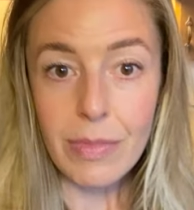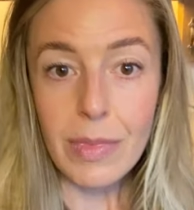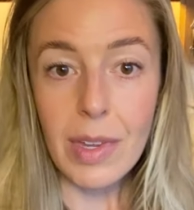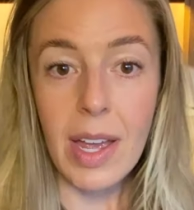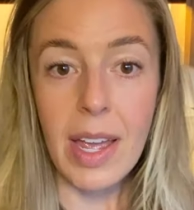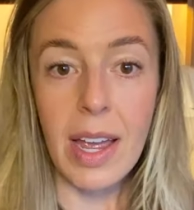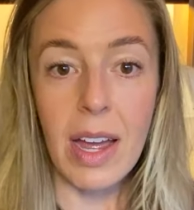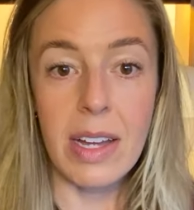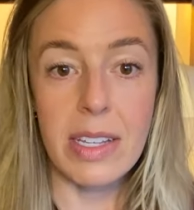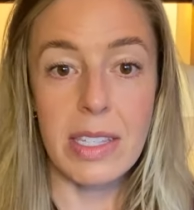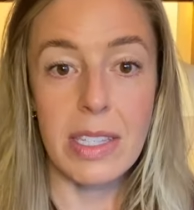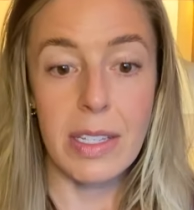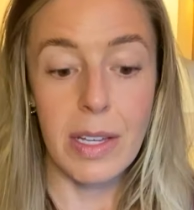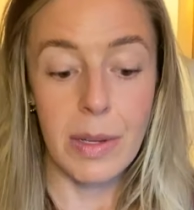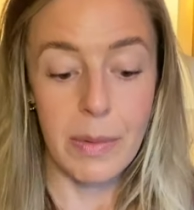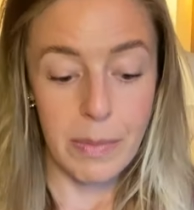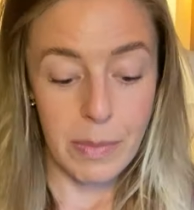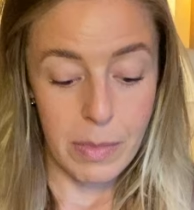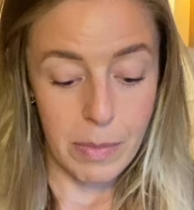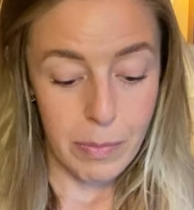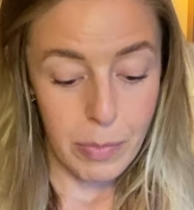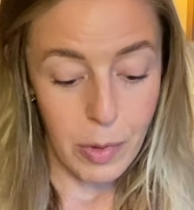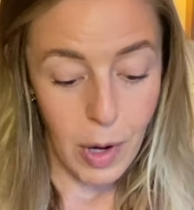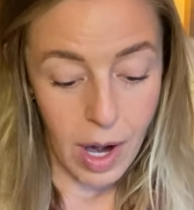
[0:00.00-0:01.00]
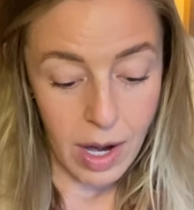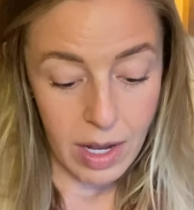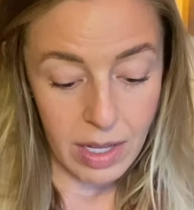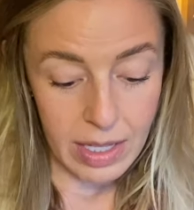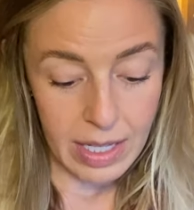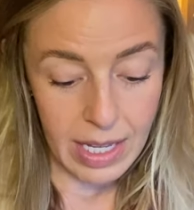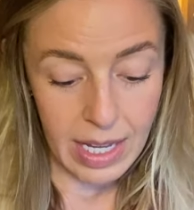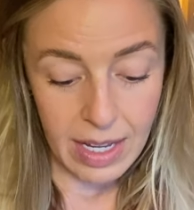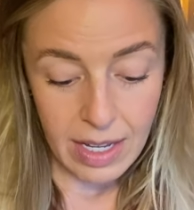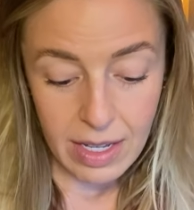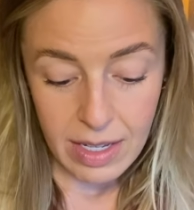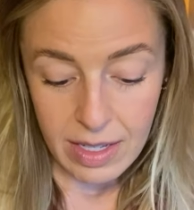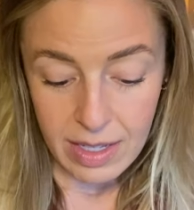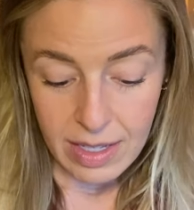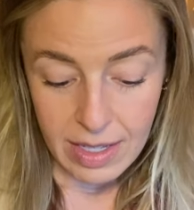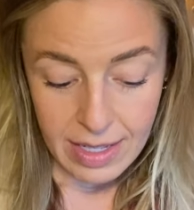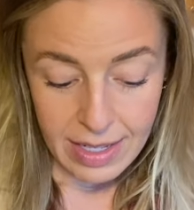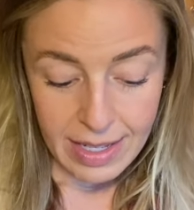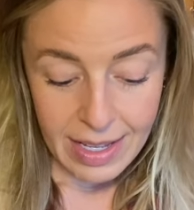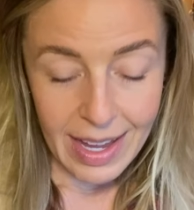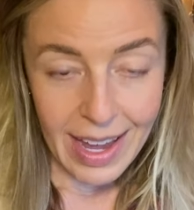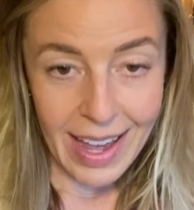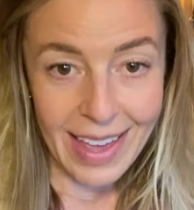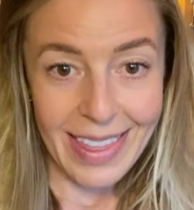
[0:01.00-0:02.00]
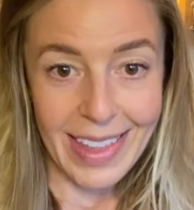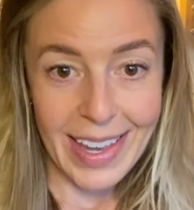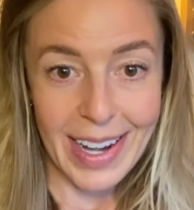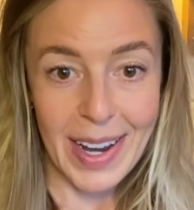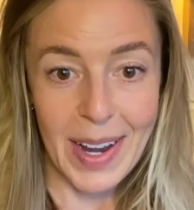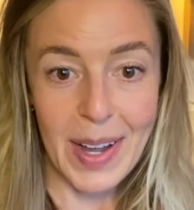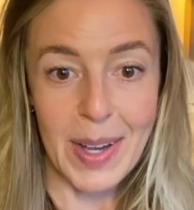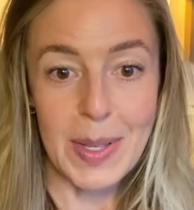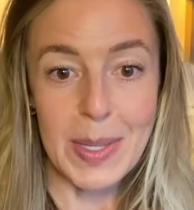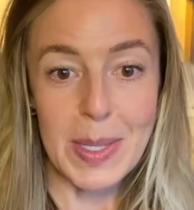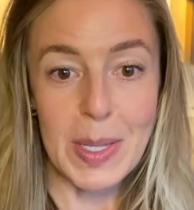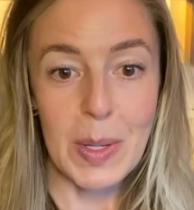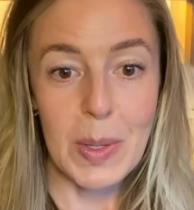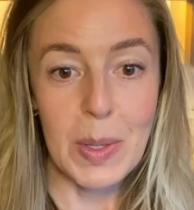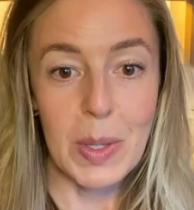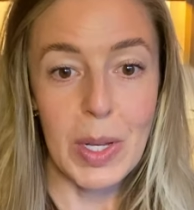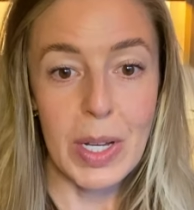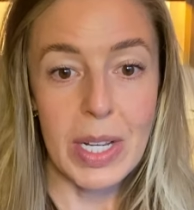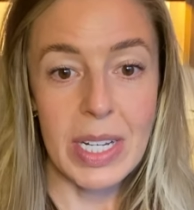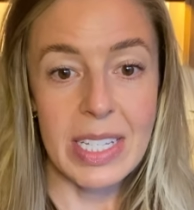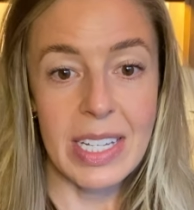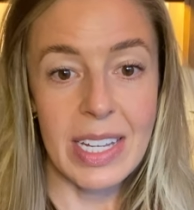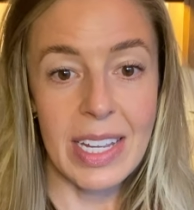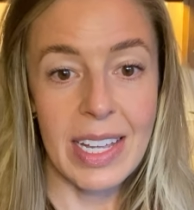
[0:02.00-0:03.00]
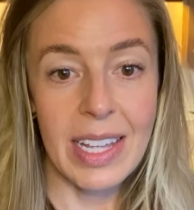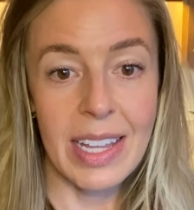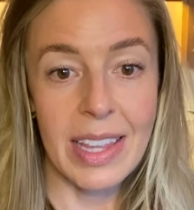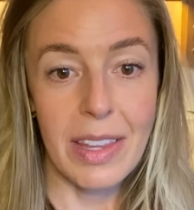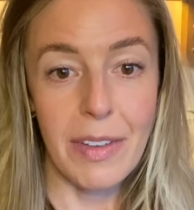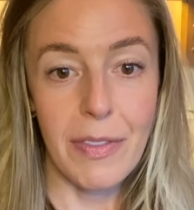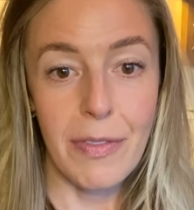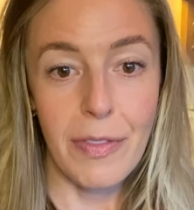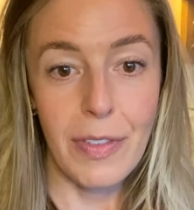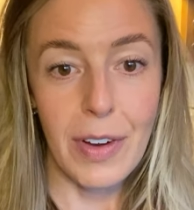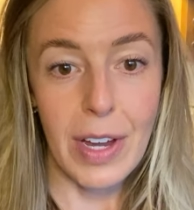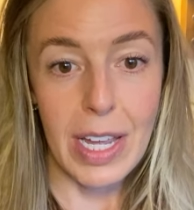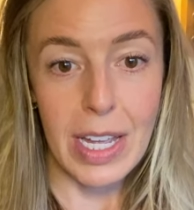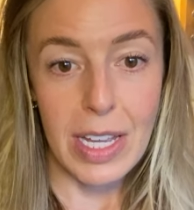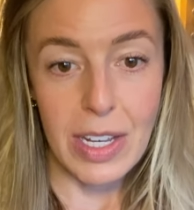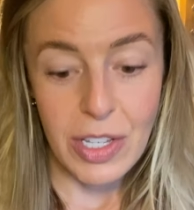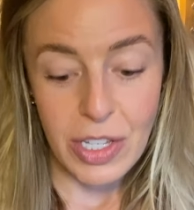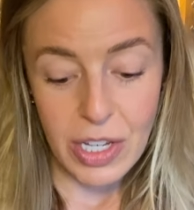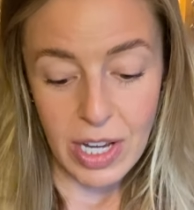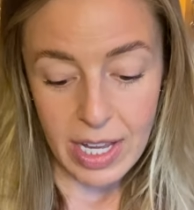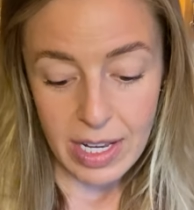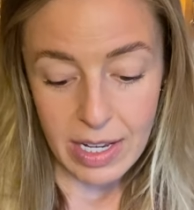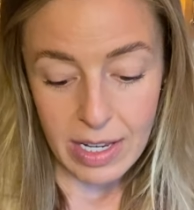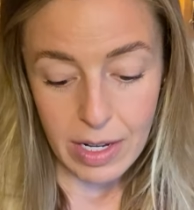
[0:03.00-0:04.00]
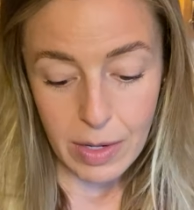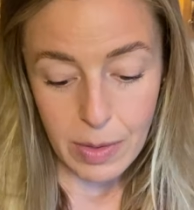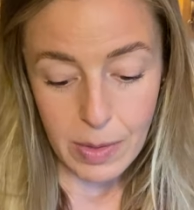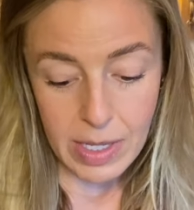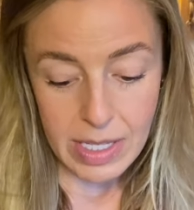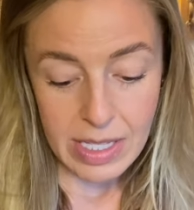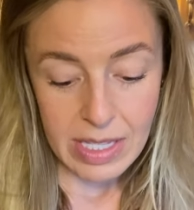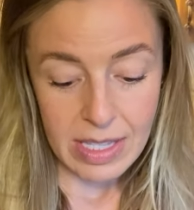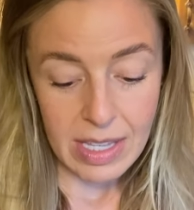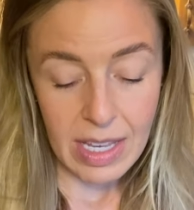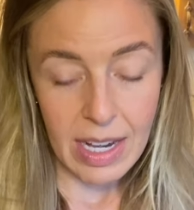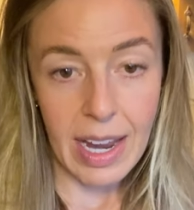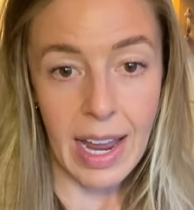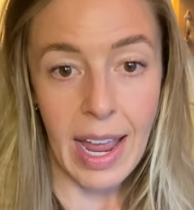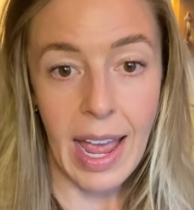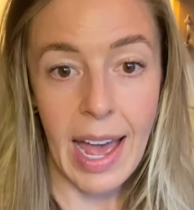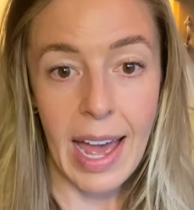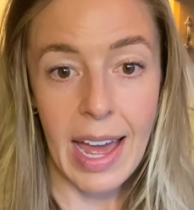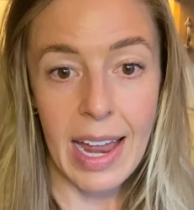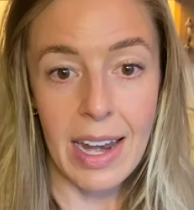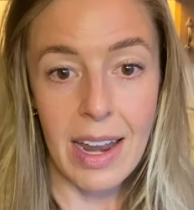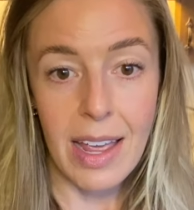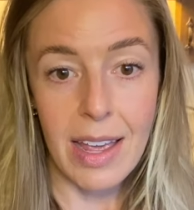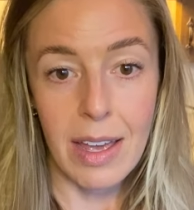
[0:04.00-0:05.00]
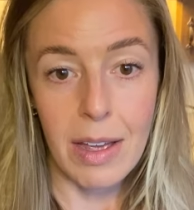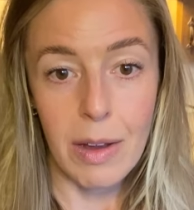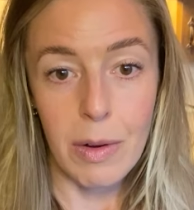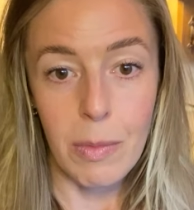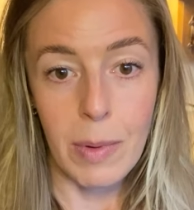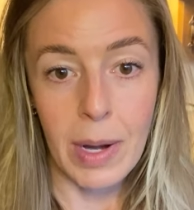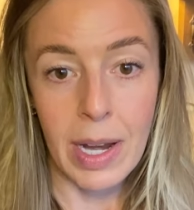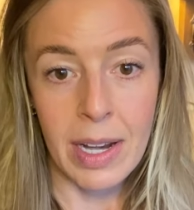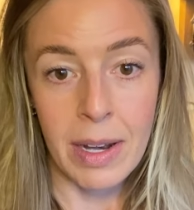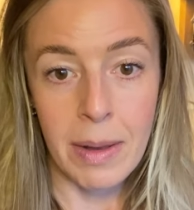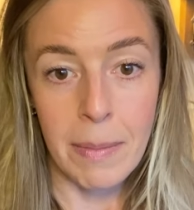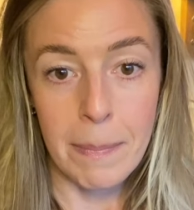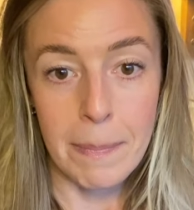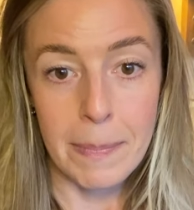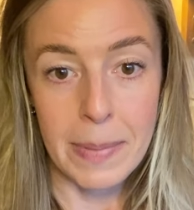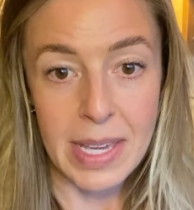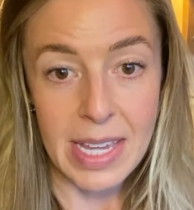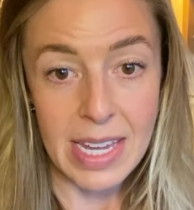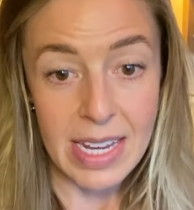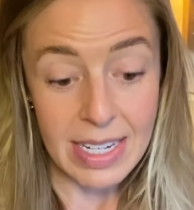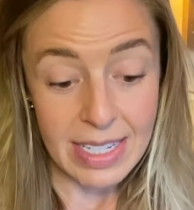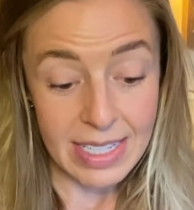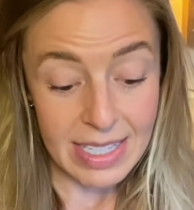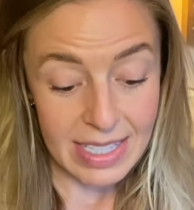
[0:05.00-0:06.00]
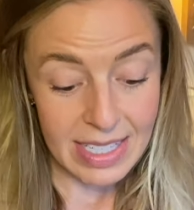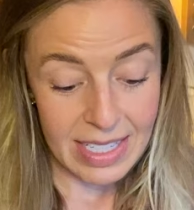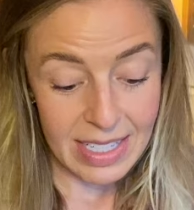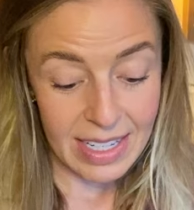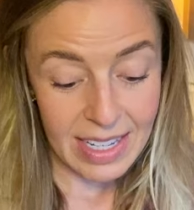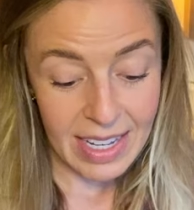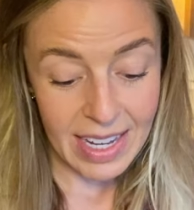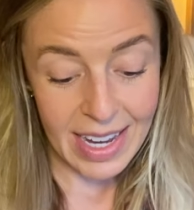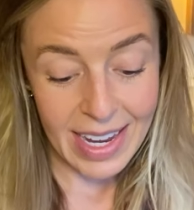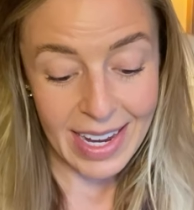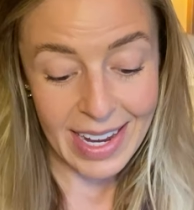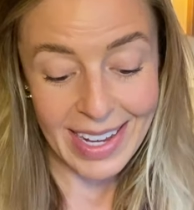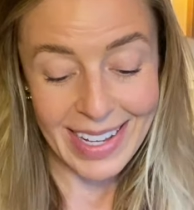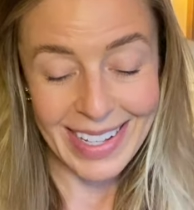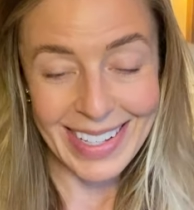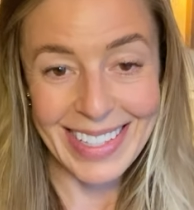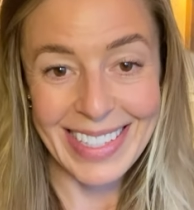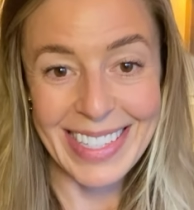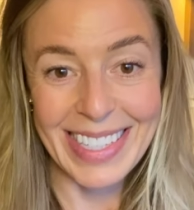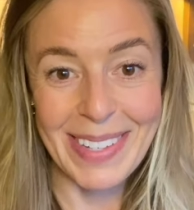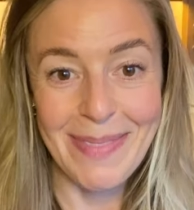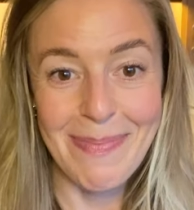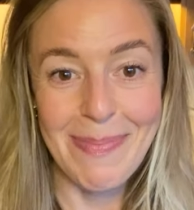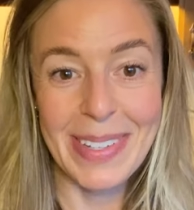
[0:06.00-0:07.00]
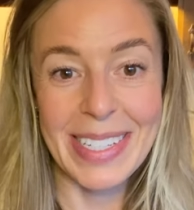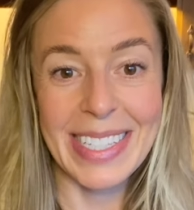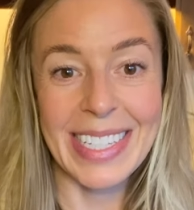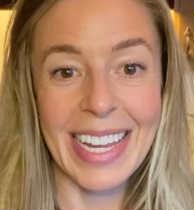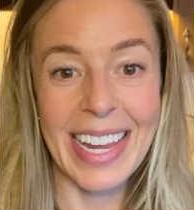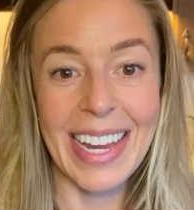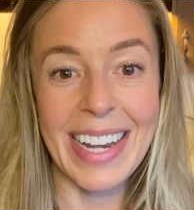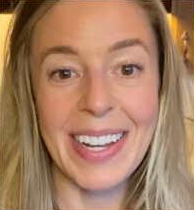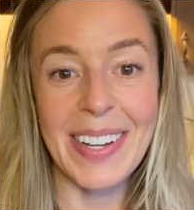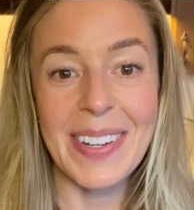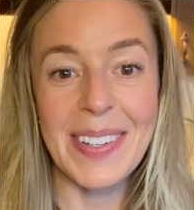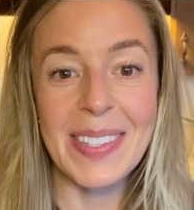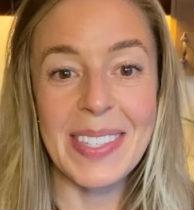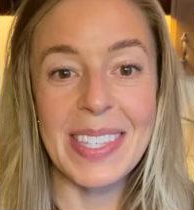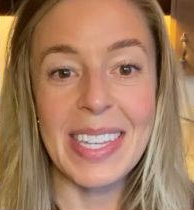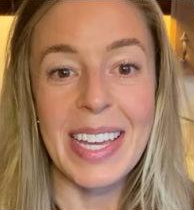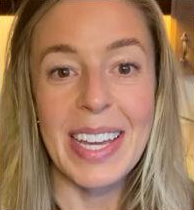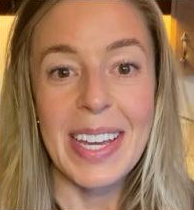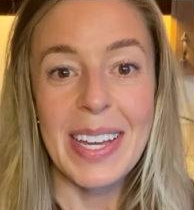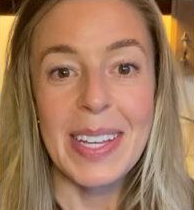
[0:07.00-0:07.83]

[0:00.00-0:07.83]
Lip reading: I got some broccoli, and then I also looked in the fridge and noticed that I had a random beet and some potatoes.